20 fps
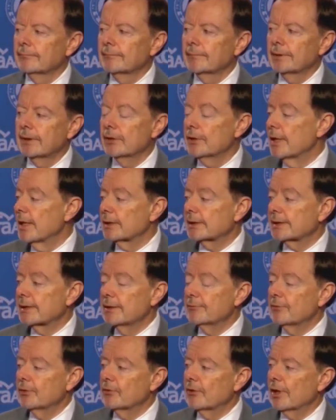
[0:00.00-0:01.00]
And yes,
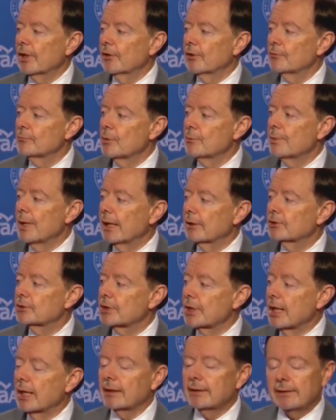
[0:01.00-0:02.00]
even tell them about
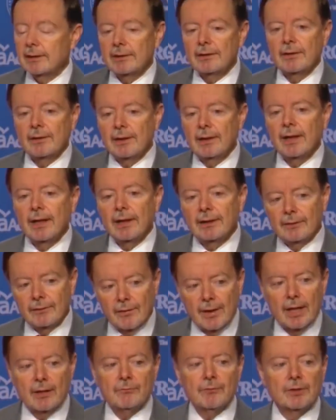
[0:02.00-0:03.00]
Jonathan and
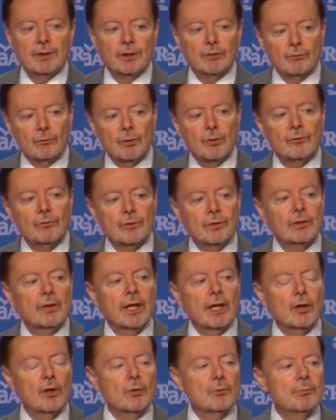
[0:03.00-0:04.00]
David and Ruth and
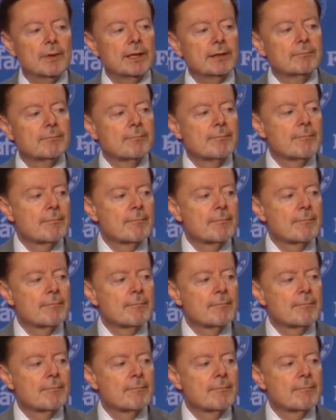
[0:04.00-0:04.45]
Naomi.